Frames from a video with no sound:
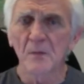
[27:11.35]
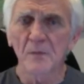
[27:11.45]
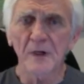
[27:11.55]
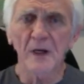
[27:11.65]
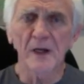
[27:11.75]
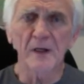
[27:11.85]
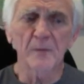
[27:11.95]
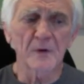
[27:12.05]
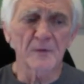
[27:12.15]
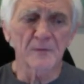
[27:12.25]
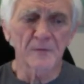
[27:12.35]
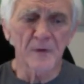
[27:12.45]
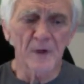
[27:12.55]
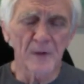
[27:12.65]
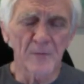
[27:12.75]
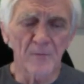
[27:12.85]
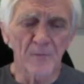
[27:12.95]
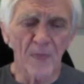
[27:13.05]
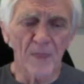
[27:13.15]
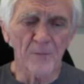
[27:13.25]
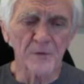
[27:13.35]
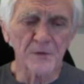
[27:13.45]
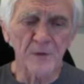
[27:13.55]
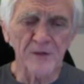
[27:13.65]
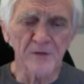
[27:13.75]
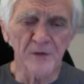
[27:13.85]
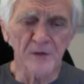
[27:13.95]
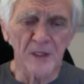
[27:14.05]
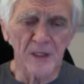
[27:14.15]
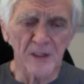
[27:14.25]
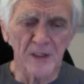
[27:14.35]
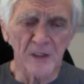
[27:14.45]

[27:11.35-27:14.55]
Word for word: But I am of um, the persuasion that,